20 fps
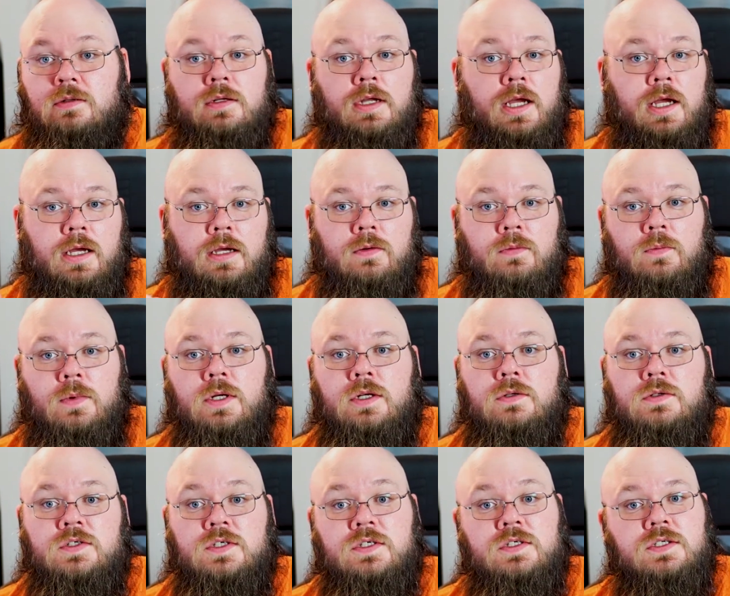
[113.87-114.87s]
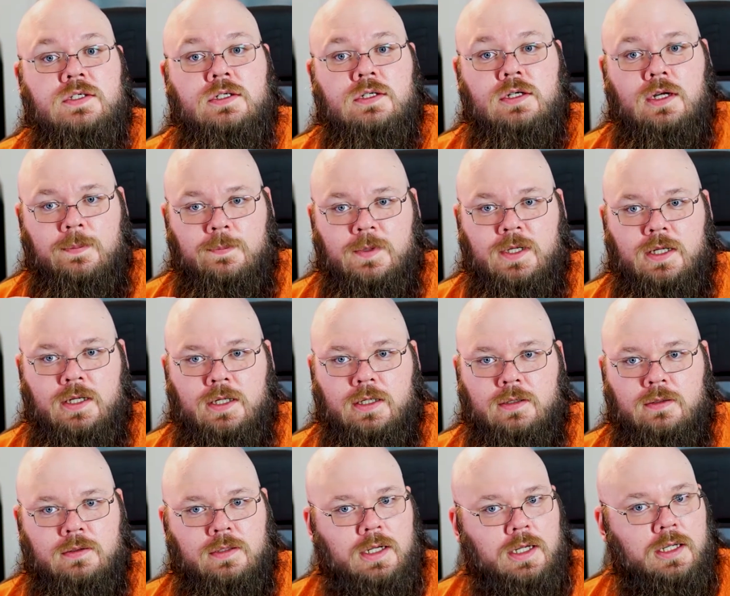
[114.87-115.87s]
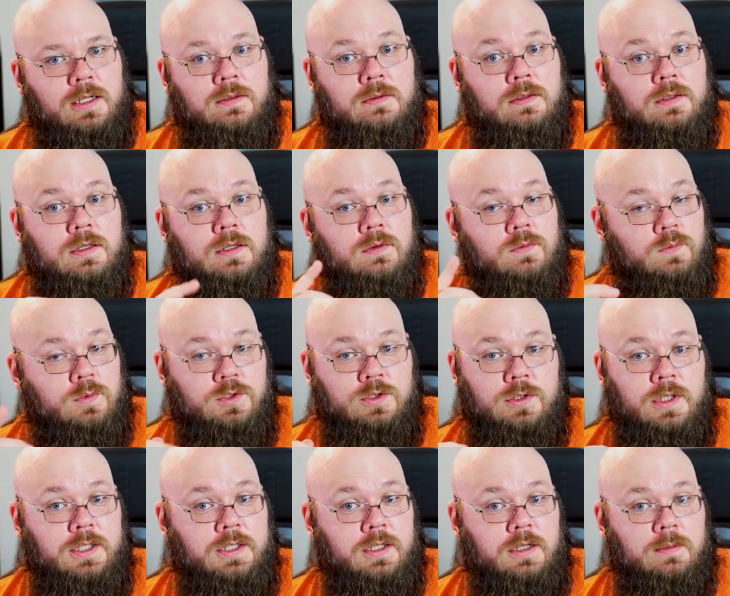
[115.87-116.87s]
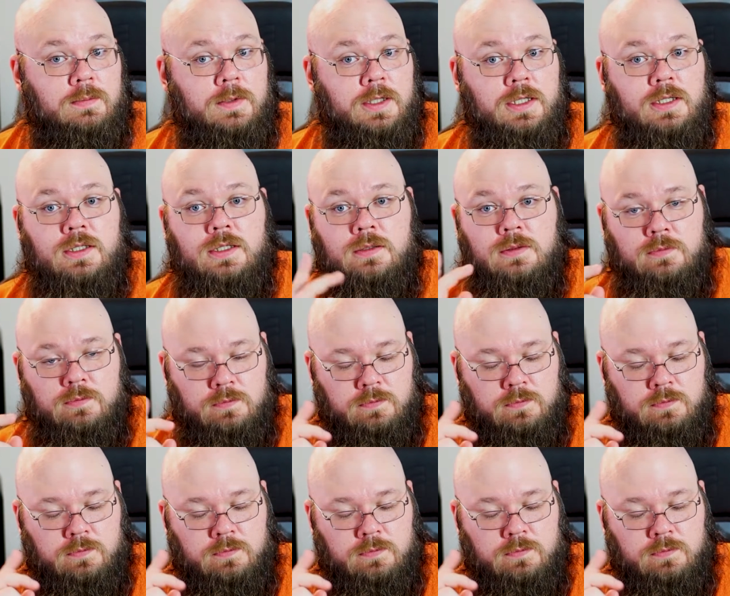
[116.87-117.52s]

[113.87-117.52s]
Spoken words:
hey, Windows is updating. Not, would you like to update?